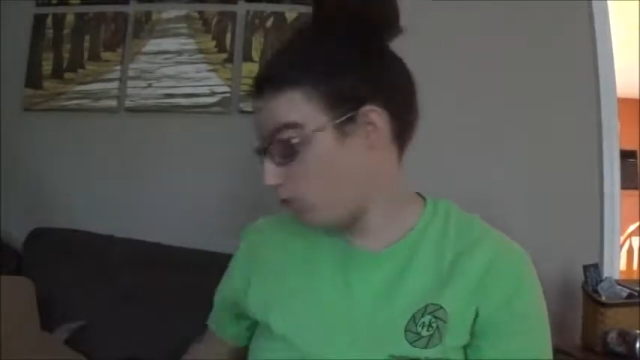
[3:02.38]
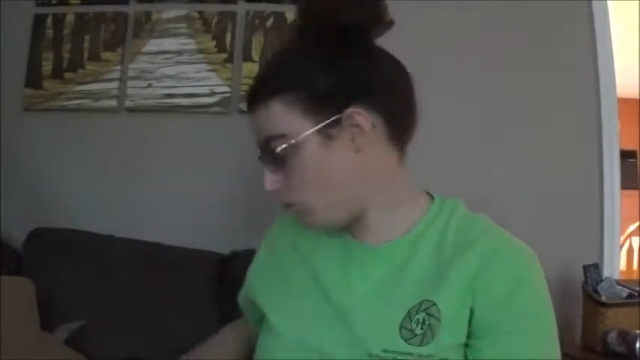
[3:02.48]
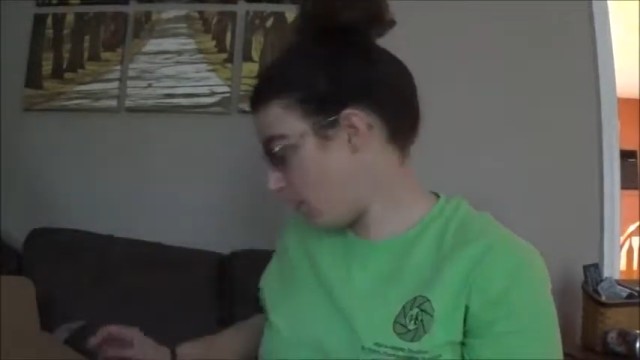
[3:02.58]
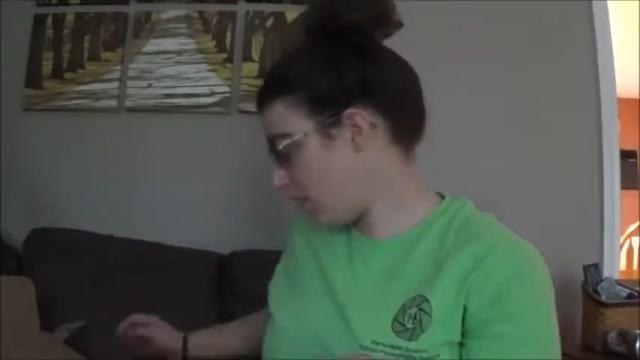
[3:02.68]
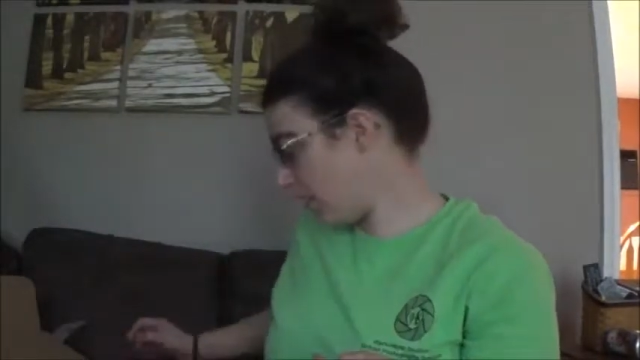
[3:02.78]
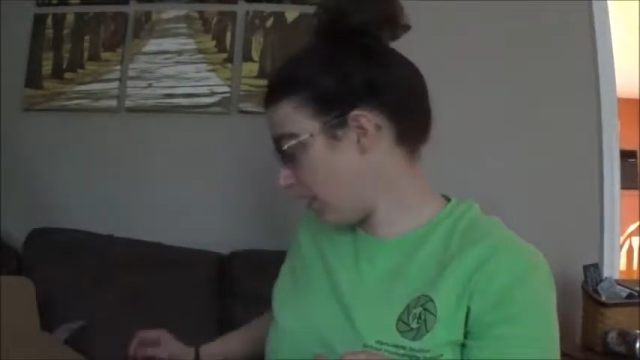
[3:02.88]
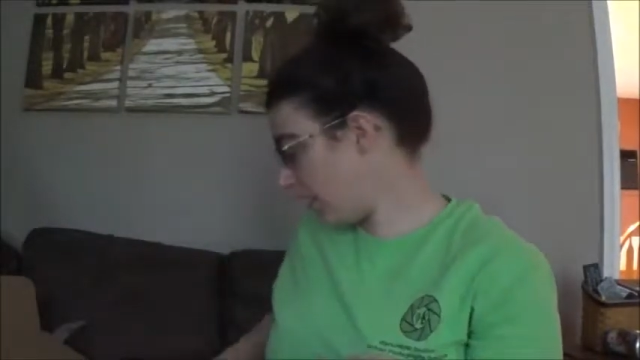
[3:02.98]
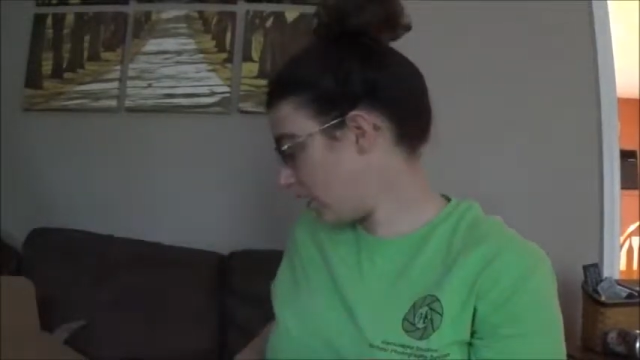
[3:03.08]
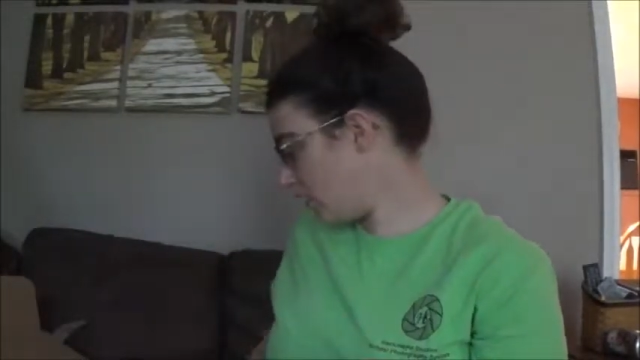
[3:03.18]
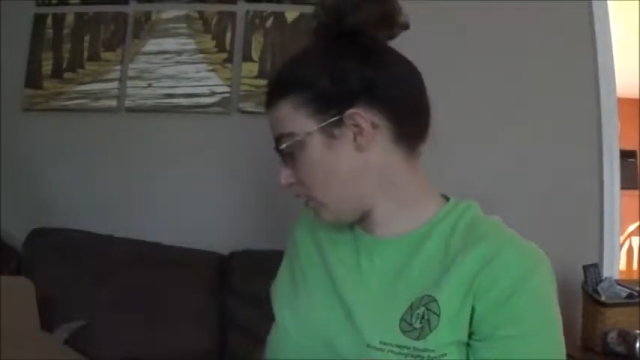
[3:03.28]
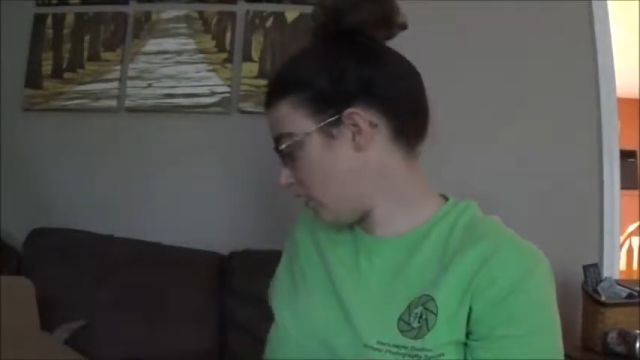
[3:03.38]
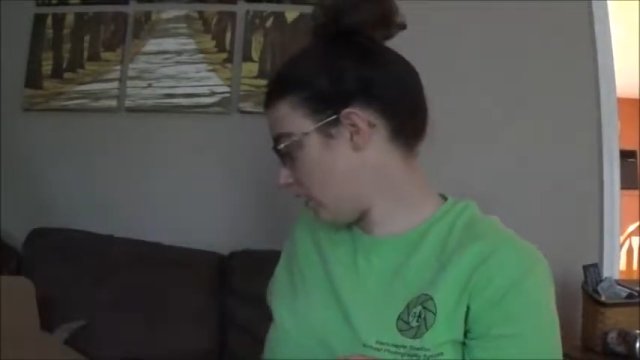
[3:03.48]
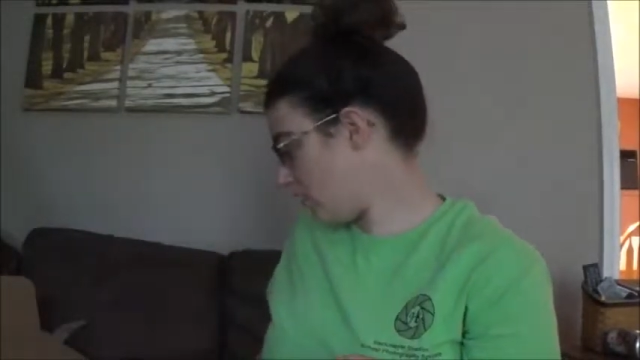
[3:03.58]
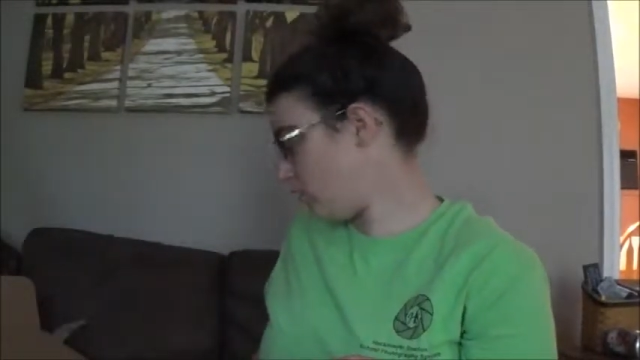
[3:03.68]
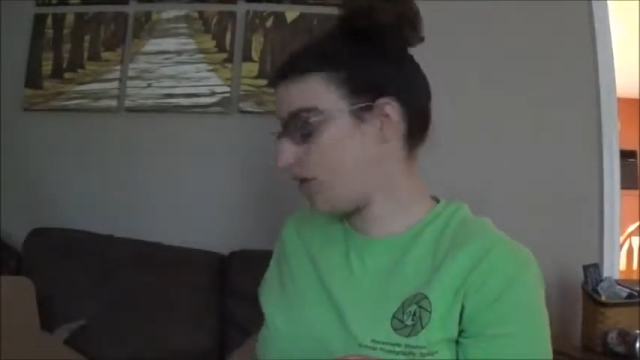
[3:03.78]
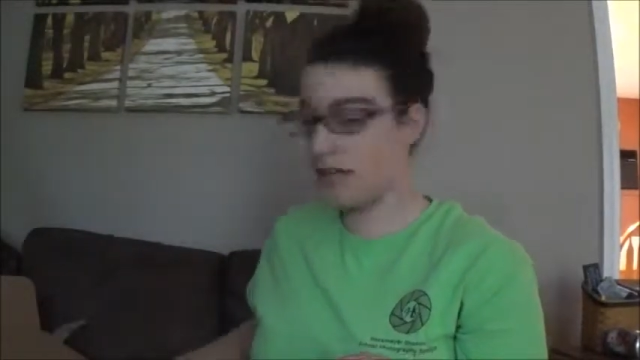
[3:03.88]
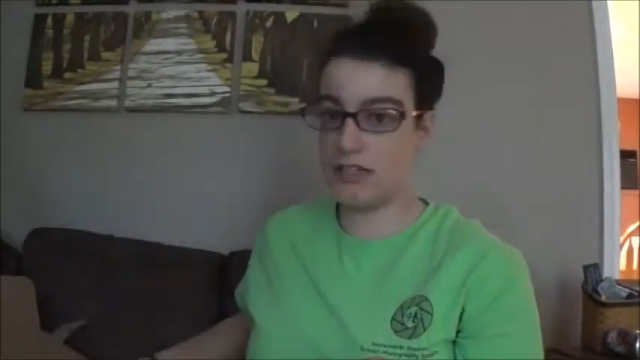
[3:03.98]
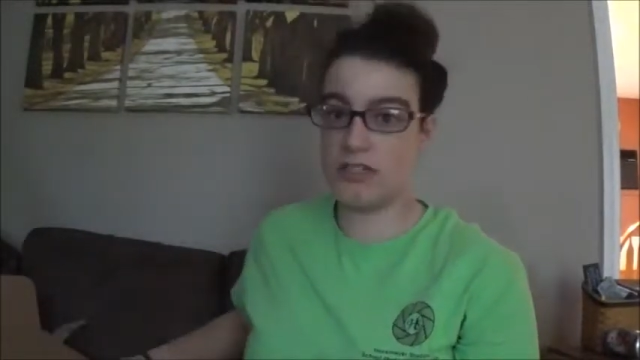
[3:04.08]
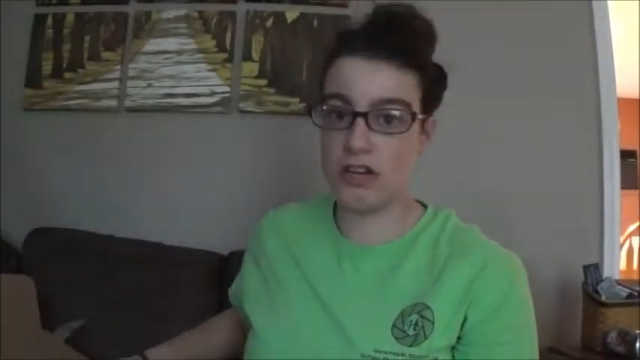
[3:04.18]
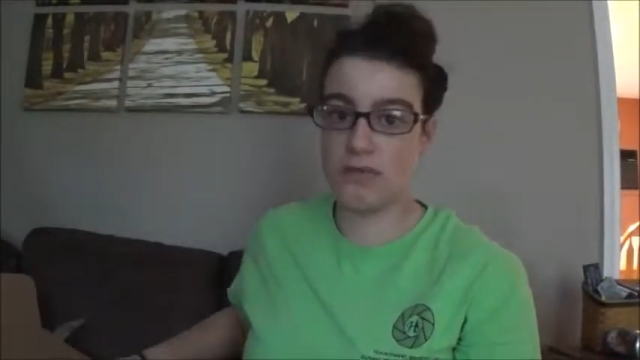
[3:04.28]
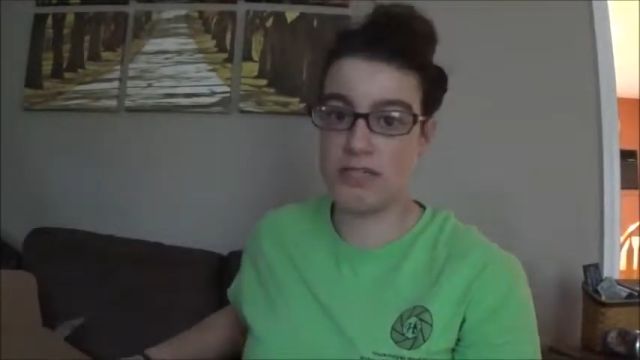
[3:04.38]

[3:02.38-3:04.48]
ribbing it because he has really sharp